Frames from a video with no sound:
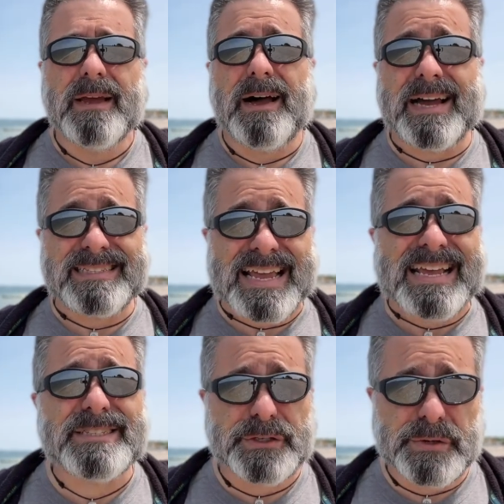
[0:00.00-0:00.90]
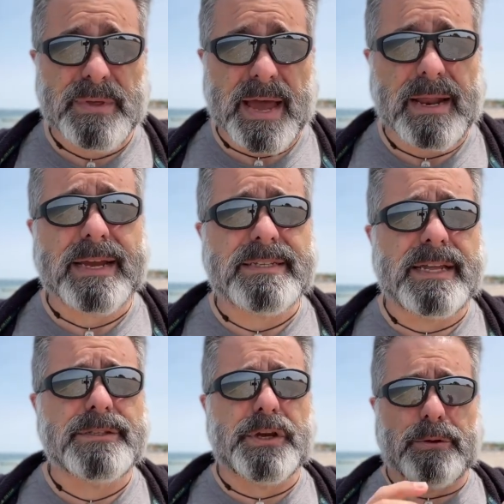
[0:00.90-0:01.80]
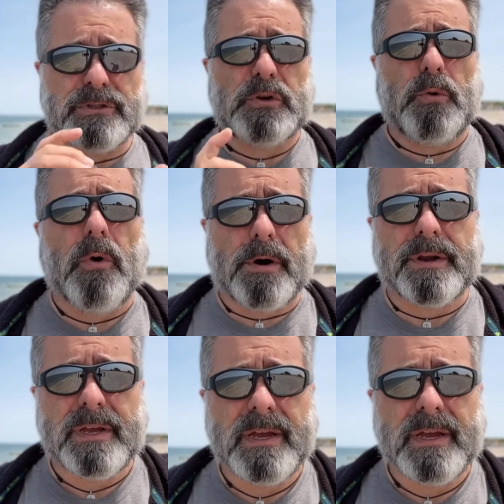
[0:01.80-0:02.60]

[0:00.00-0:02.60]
I tend to do that. I tend to go toward